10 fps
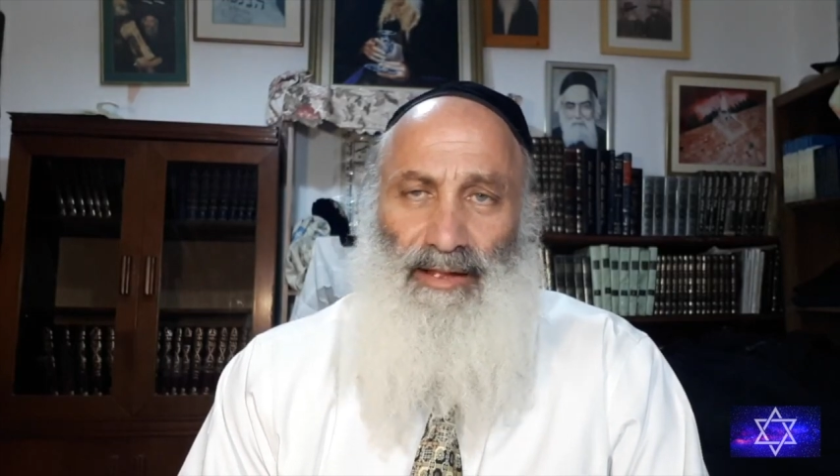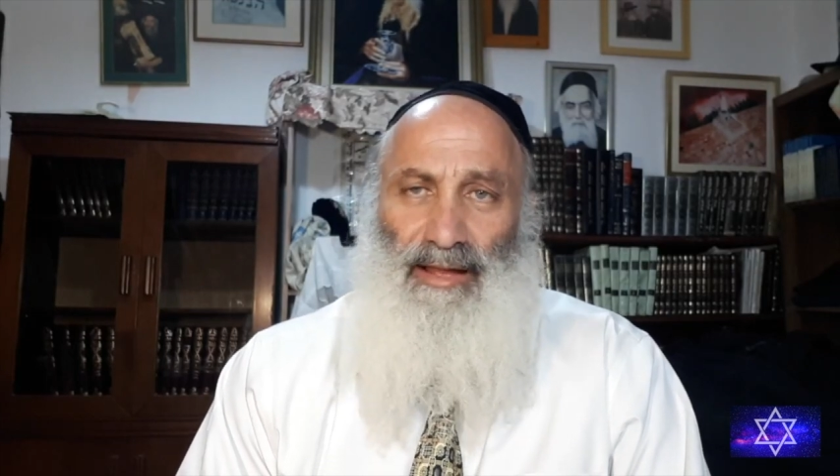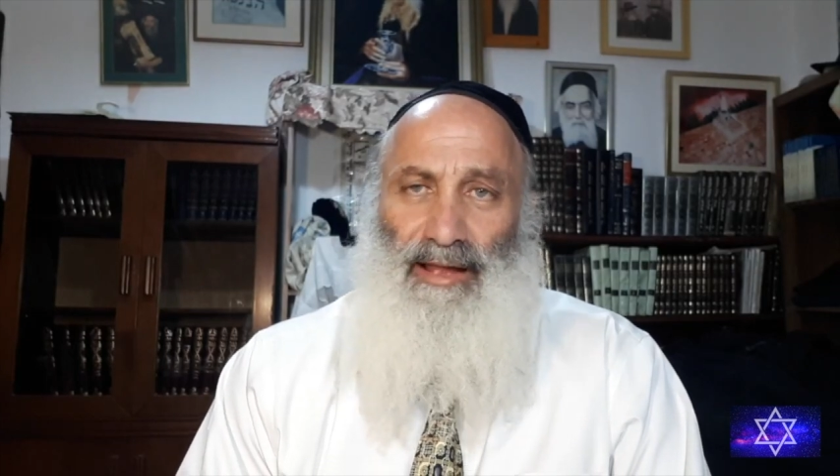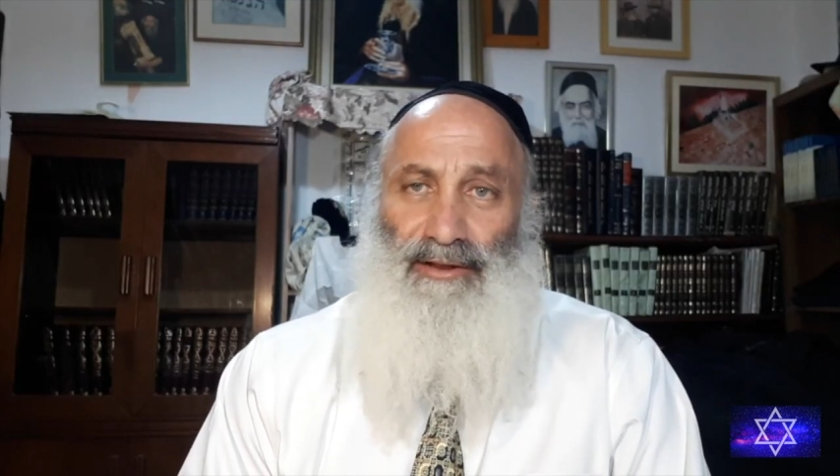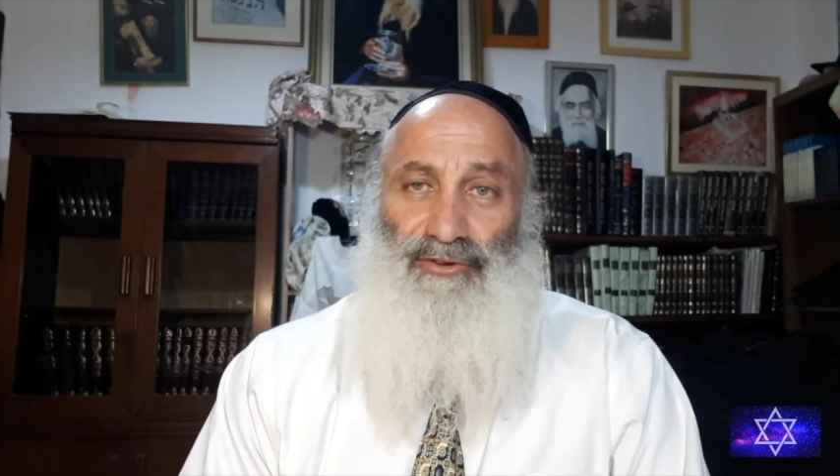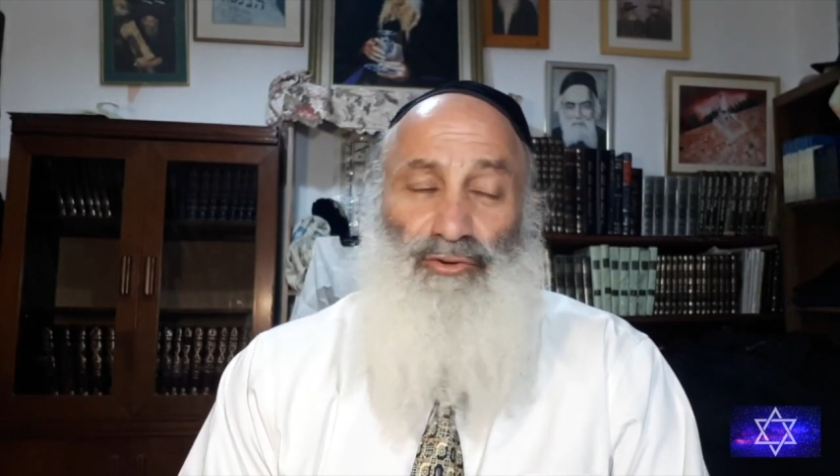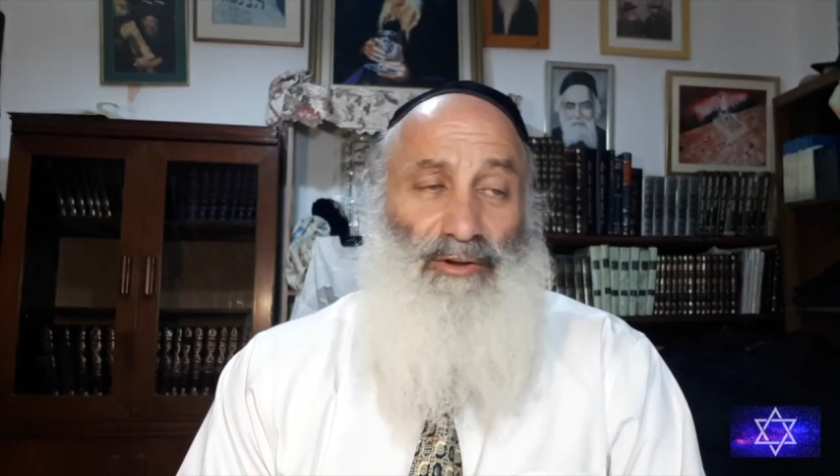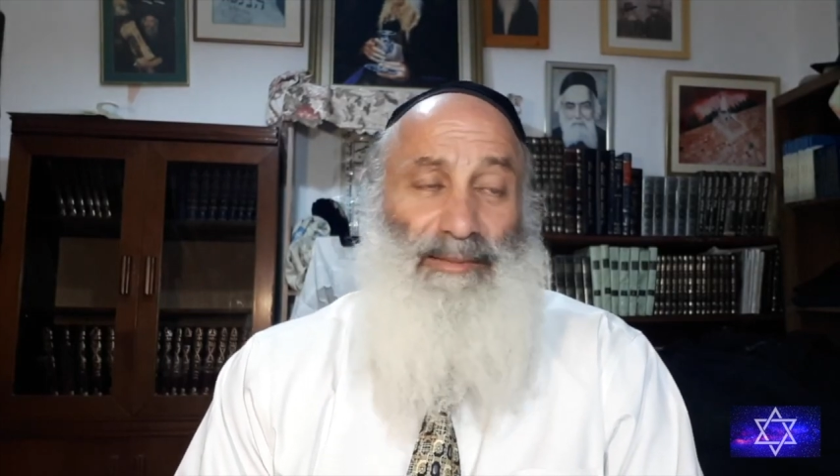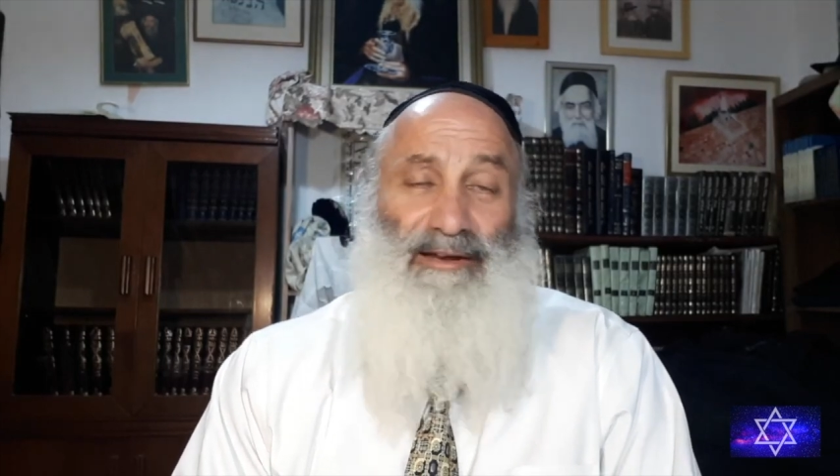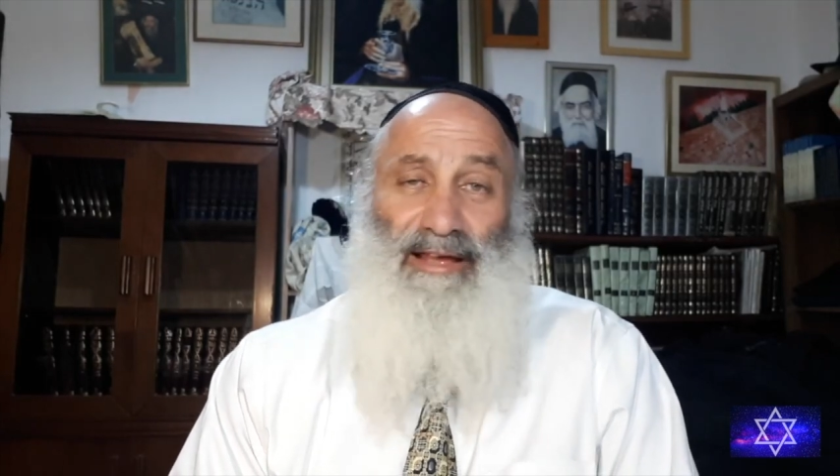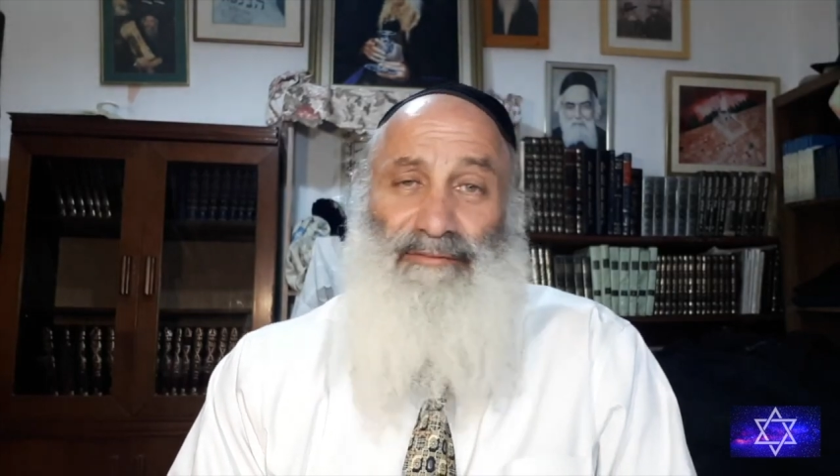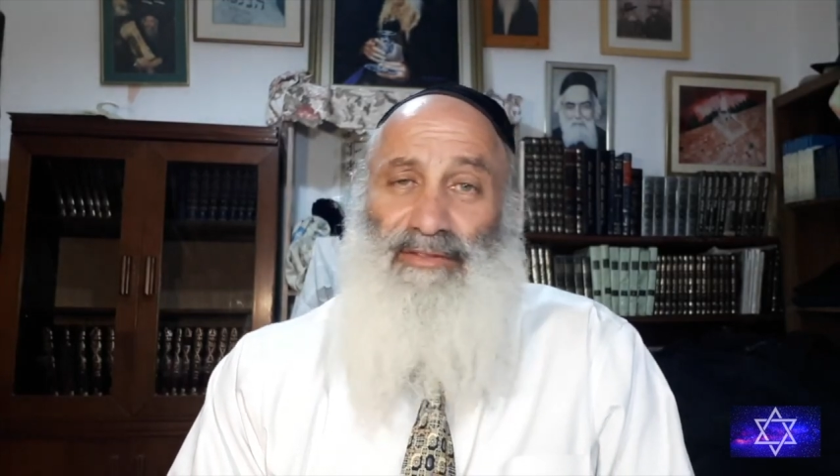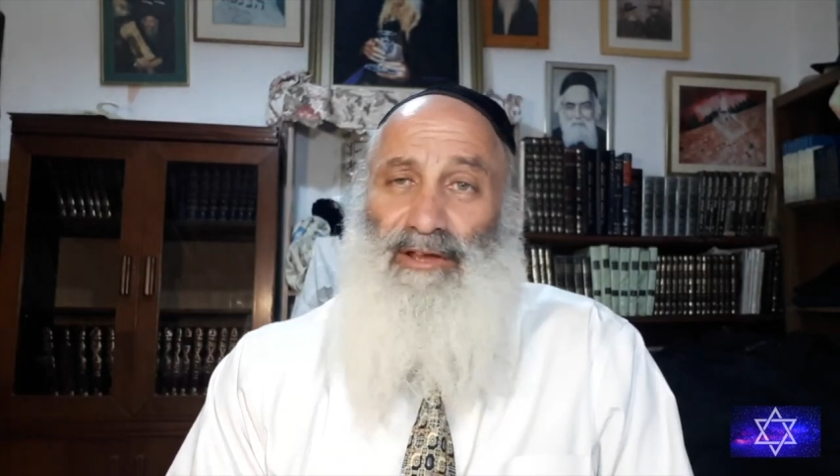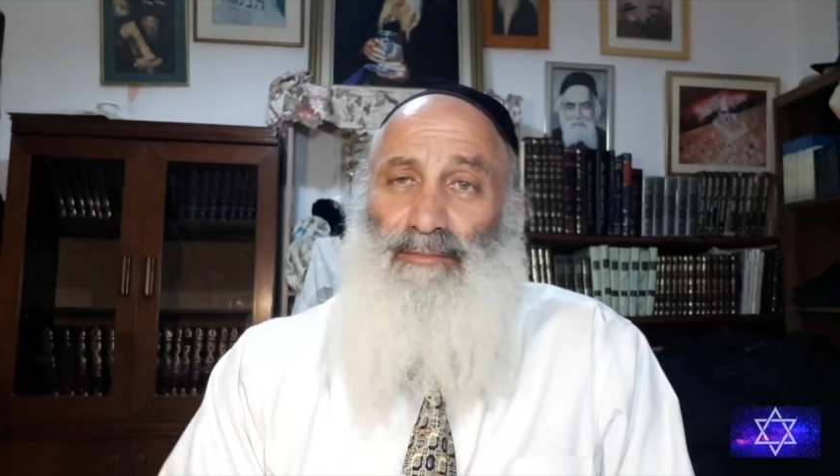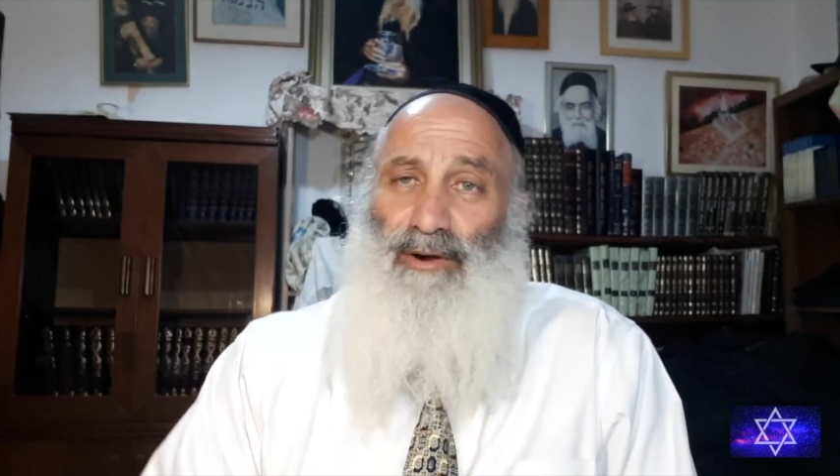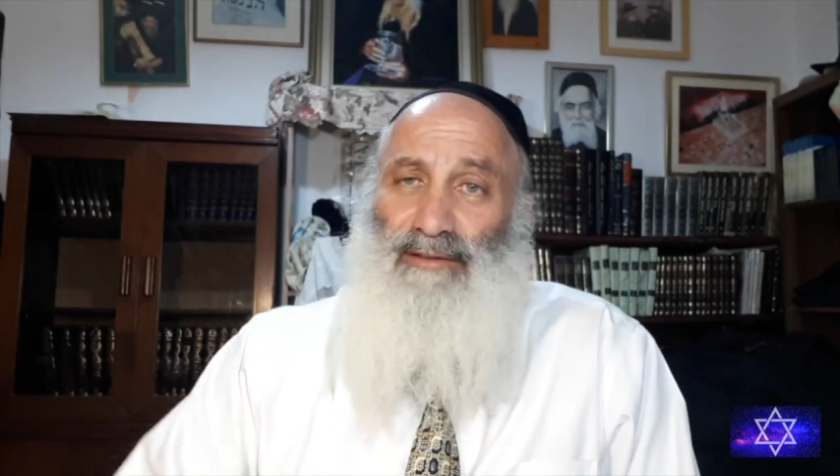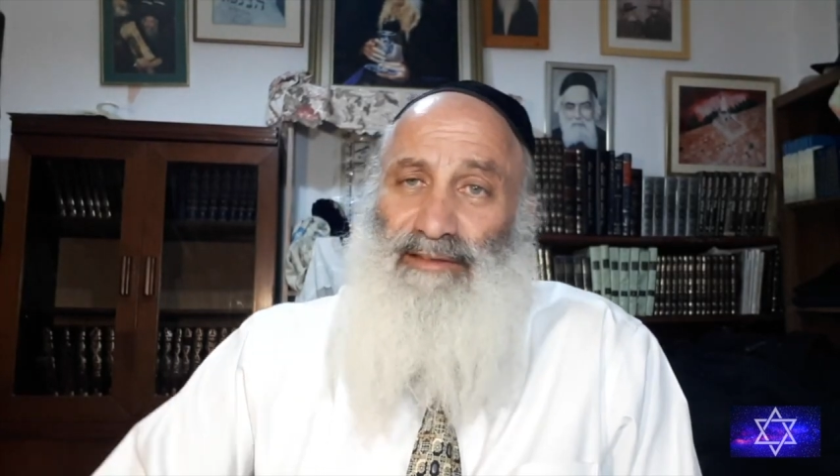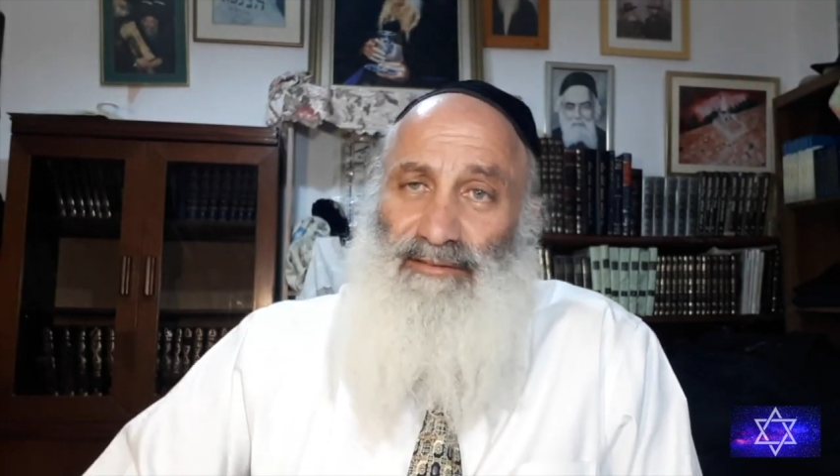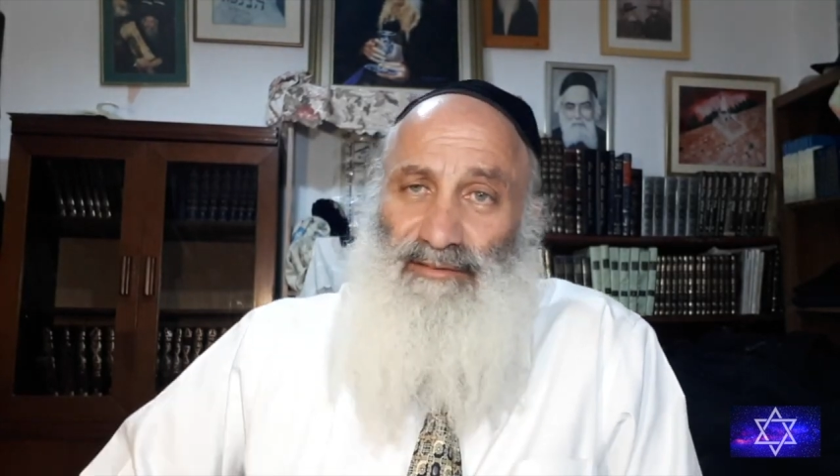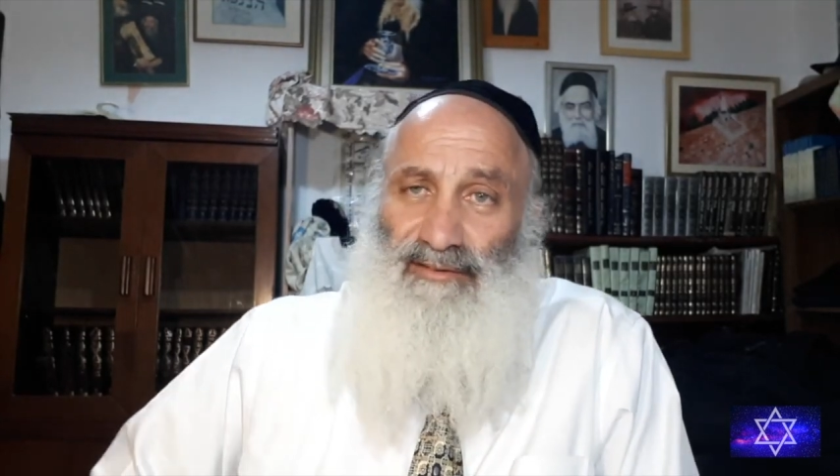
And Yeshua ben Levi, the Gemara tells us,